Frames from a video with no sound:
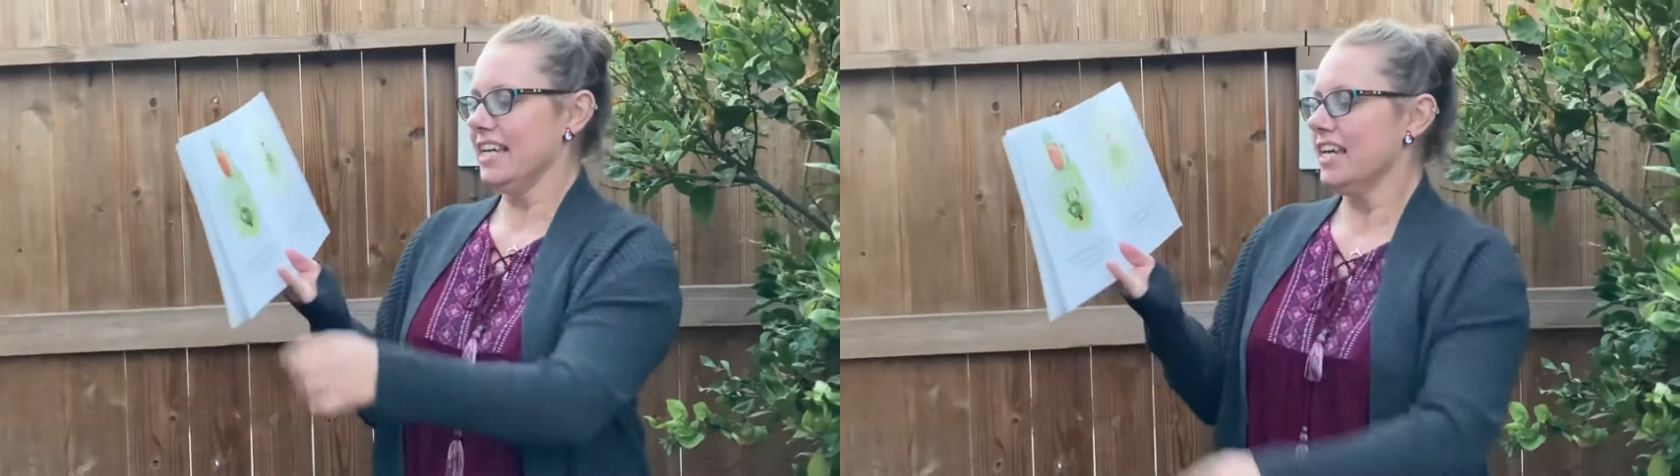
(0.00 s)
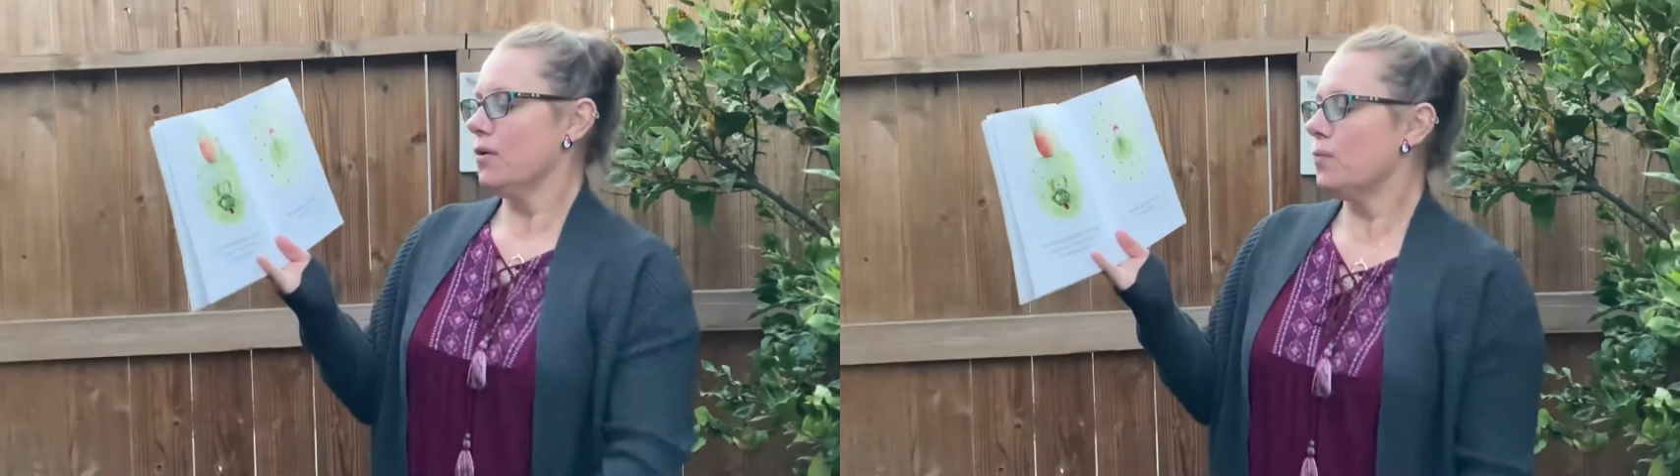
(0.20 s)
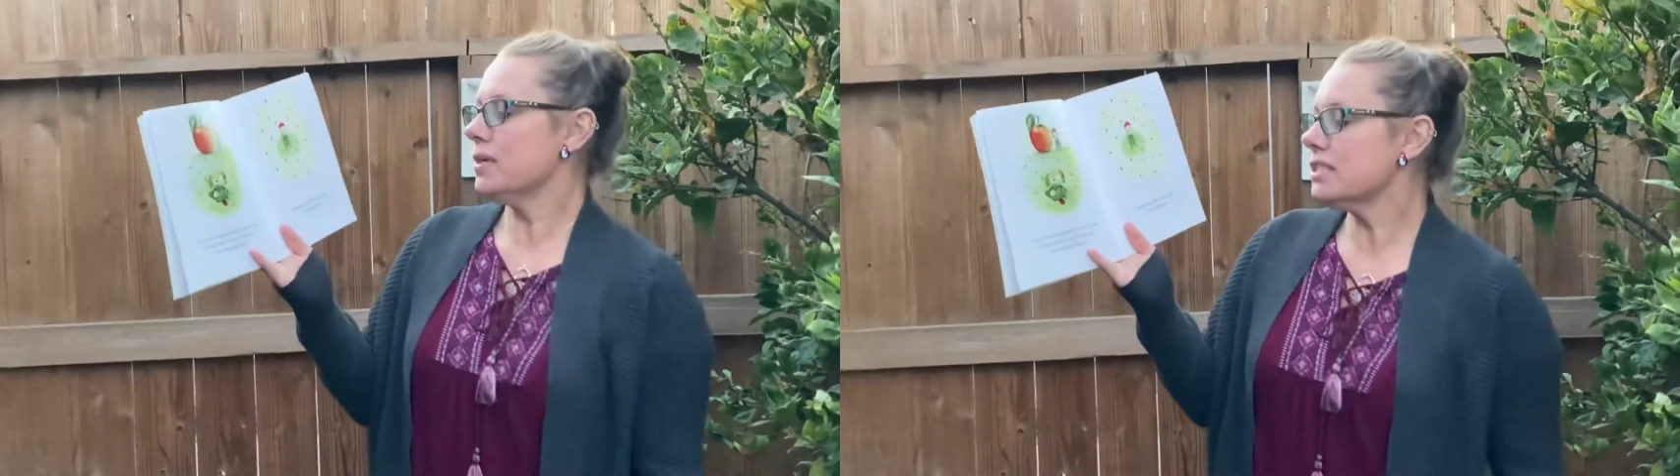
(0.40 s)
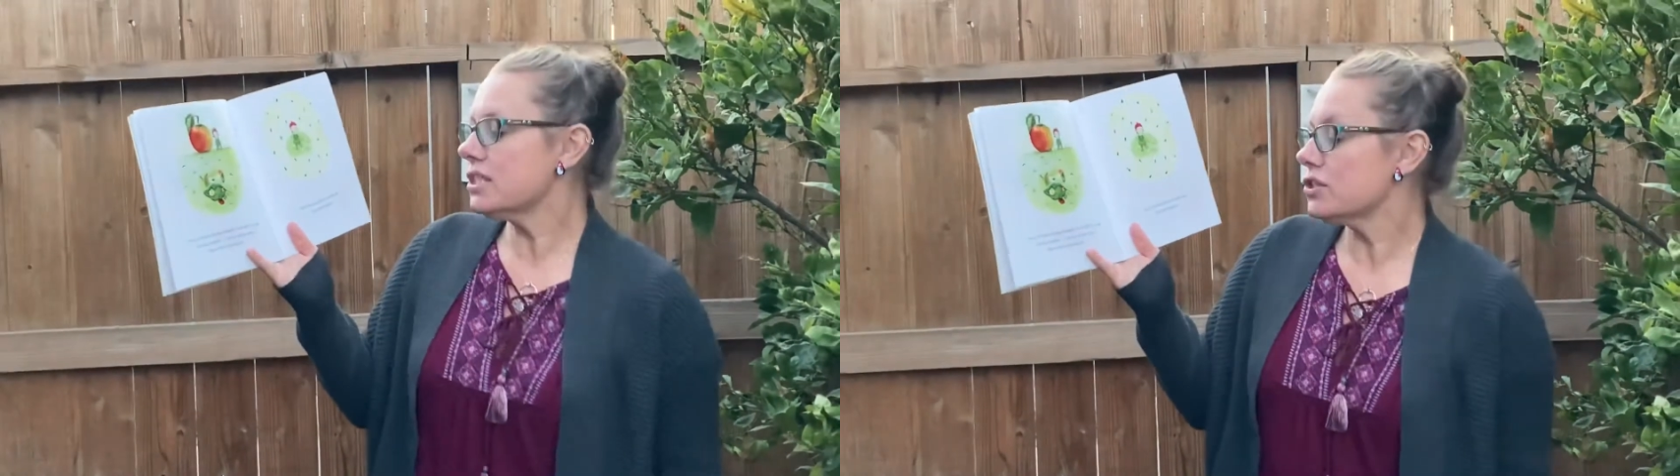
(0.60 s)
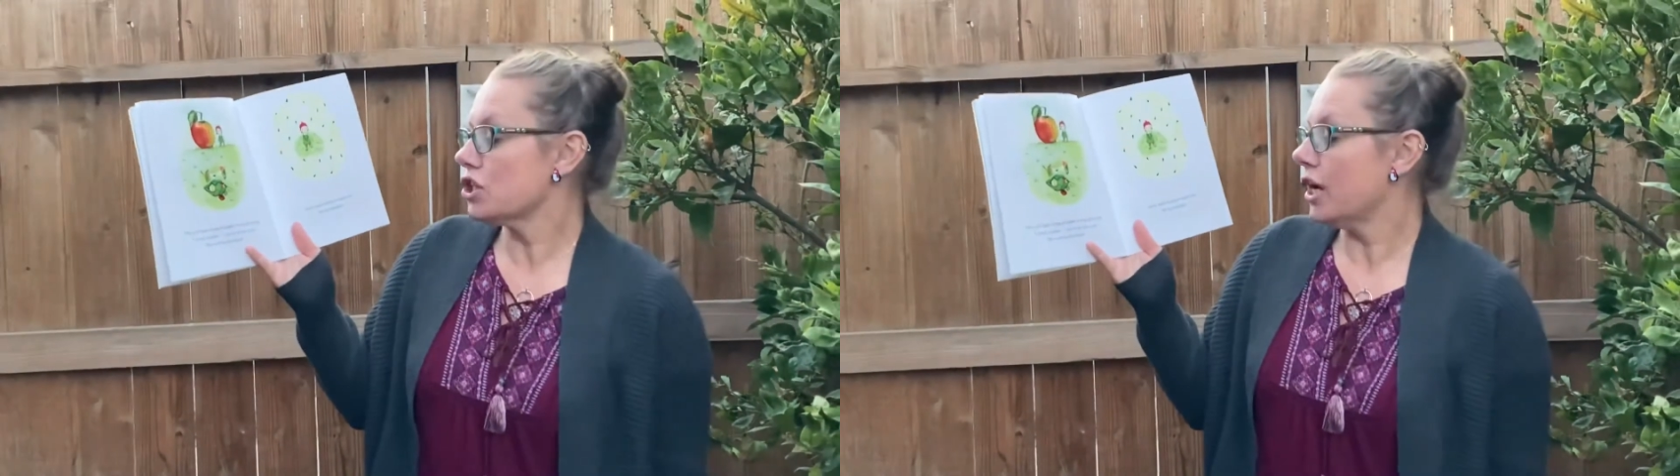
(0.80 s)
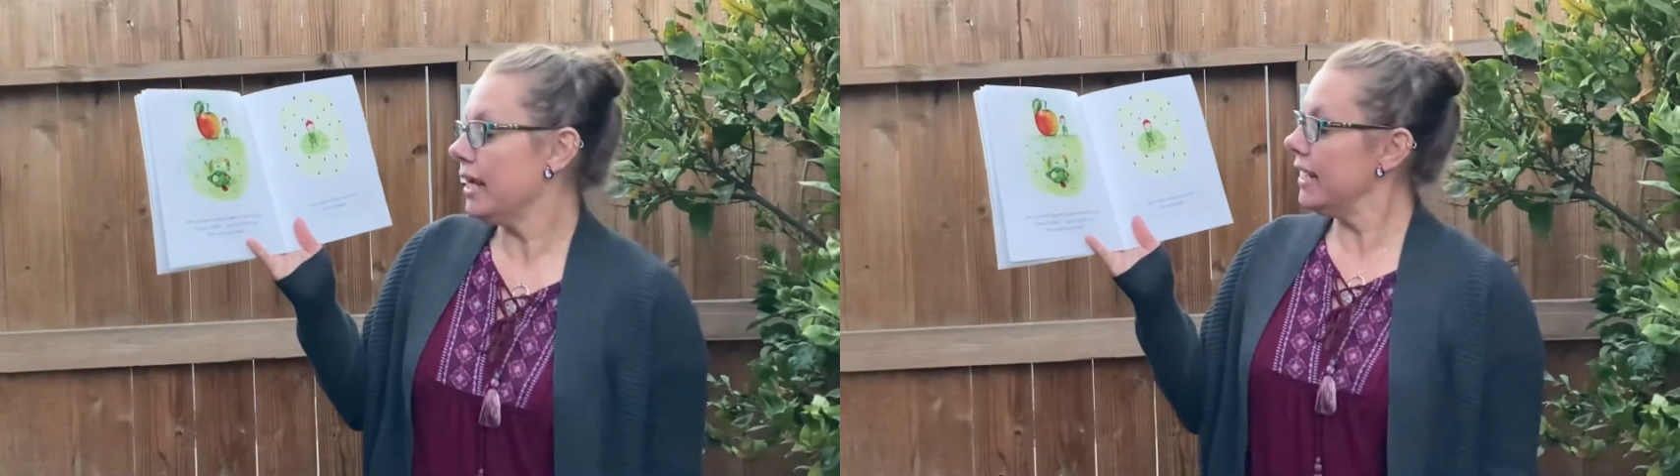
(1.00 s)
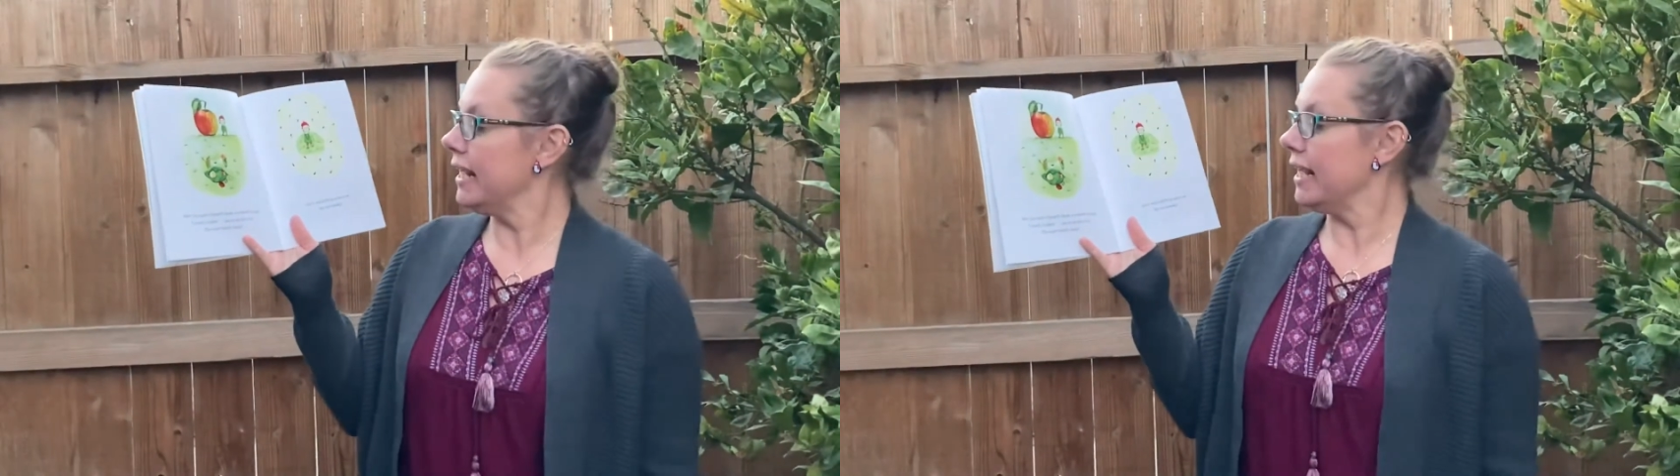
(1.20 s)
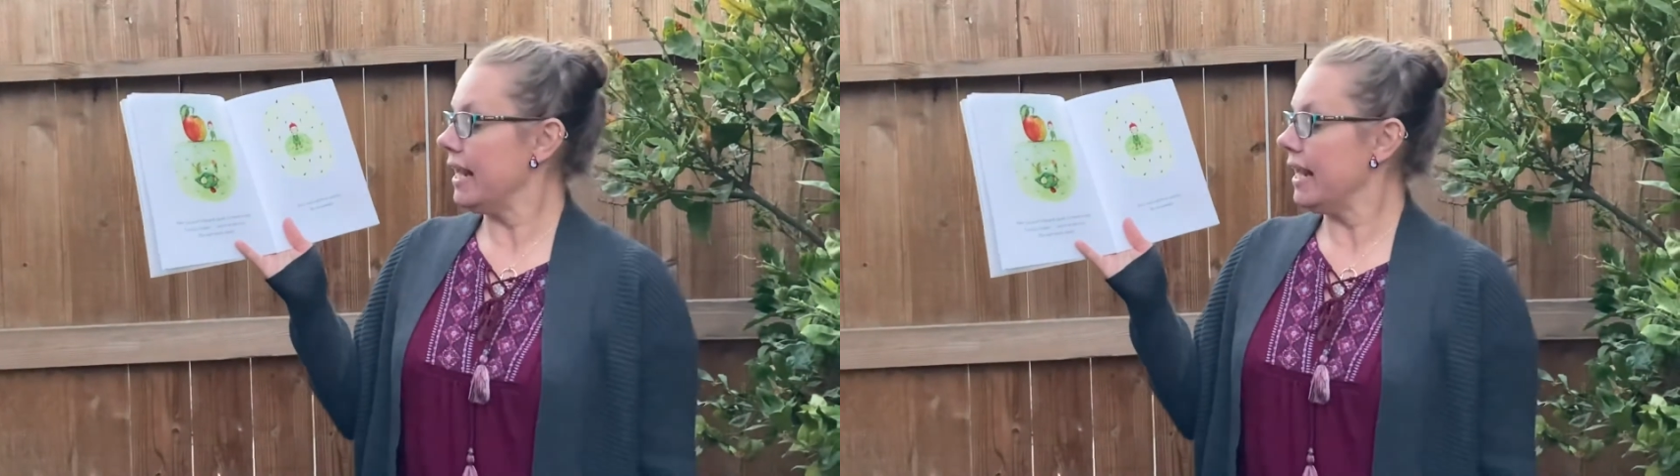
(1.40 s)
Once you start eating an